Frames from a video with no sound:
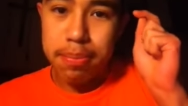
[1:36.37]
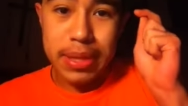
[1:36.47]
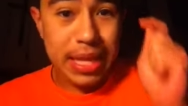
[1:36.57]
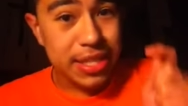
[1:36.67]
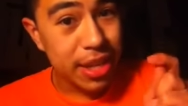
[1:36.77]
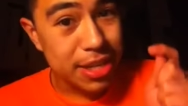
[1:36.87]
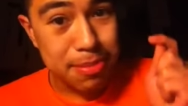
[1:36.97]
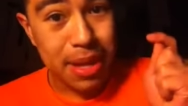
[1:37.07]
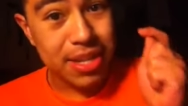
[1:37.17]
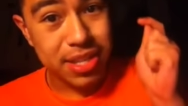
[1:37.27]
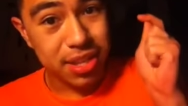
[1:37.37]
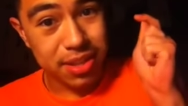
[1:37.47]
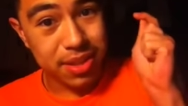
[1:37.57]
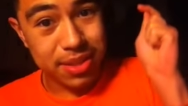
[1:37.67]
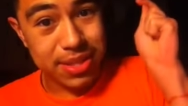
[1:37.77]
But that's not as bad as the
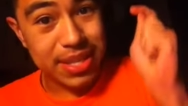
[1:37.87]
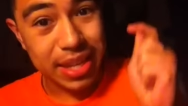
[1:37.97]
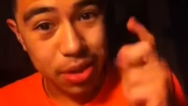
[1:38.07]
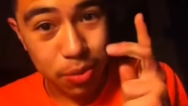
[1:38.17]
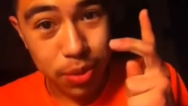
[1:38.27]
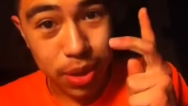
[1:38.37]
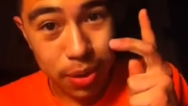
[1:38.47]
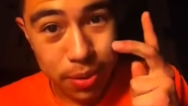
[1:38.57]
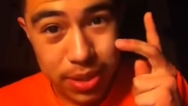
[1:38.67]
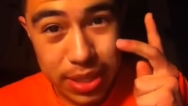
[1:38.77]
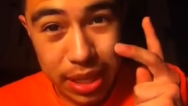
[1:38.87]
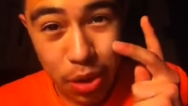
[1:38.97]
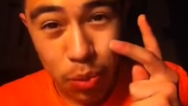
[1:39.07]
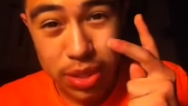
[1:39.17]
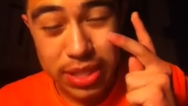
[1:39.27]
second one.
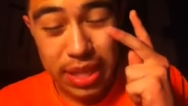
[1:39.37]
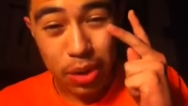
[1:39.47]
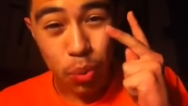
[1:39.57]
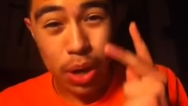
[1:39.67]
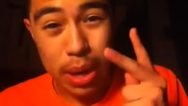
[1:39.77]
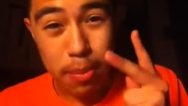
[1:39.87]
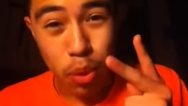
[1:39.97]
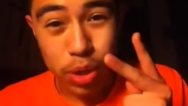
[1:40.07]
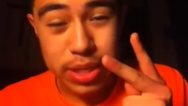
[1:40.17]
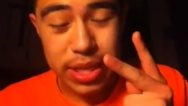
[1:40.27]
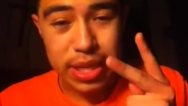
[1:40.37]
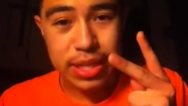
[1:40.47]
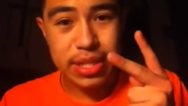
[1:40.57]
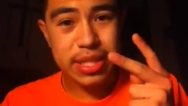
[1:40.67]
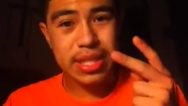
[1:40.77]
Second one's like way more
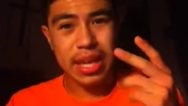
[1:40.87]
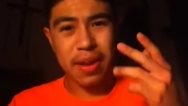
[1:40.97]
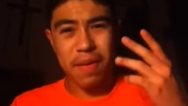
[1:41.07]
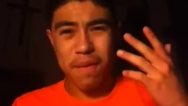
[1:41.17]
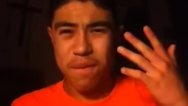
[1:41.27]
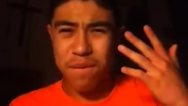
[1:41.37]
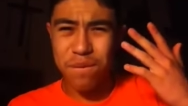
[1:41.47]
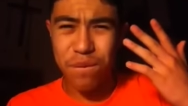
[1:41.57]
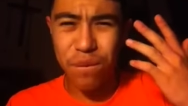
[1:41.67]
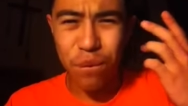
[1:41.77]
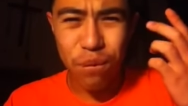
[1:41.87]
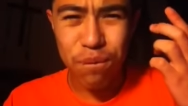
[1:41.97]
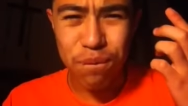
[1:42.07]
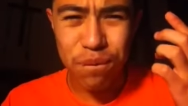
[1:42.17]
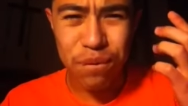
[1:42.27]
intense. It's like
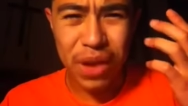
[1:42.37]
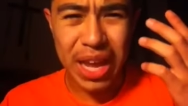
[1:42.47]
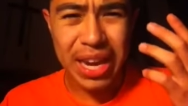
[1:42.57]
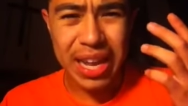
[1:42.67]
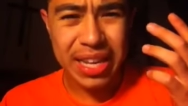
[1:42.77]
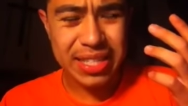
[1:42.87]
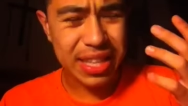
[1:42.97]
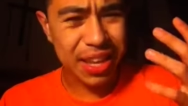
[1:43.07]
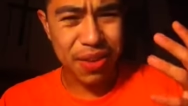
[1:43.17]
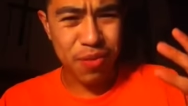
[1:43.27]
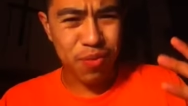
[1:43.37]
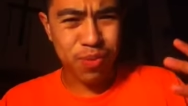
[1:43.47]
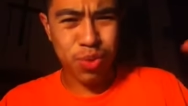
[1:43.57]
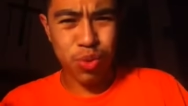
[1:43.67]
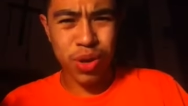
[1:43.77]
badass, like
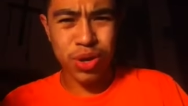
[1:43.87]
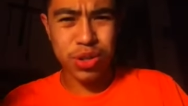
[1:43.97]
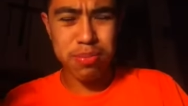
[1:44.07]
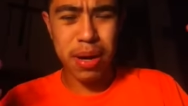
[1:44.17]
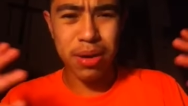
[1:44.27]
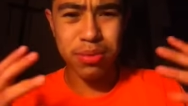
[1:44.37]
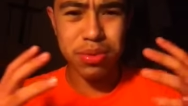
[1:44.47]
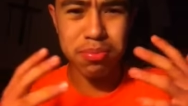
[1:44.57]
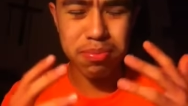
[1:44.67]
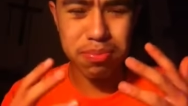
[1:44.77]
300 pounds,